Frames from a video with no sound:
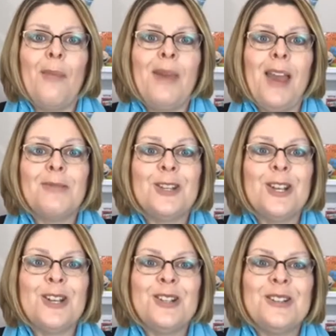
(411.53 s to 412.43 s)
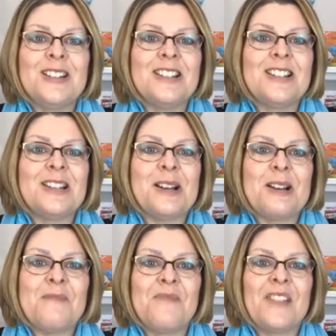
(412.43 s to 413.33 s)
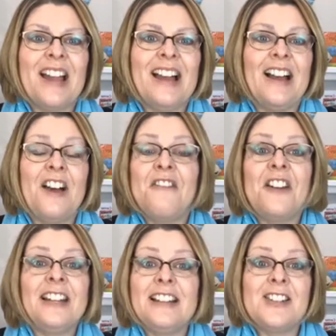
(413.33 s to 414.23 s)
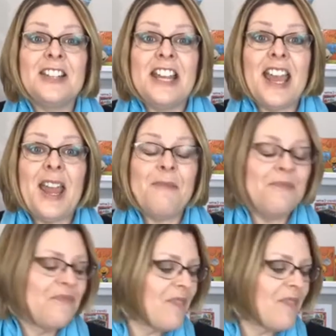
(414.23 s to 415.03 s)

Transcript: be able to use some a fun listening game,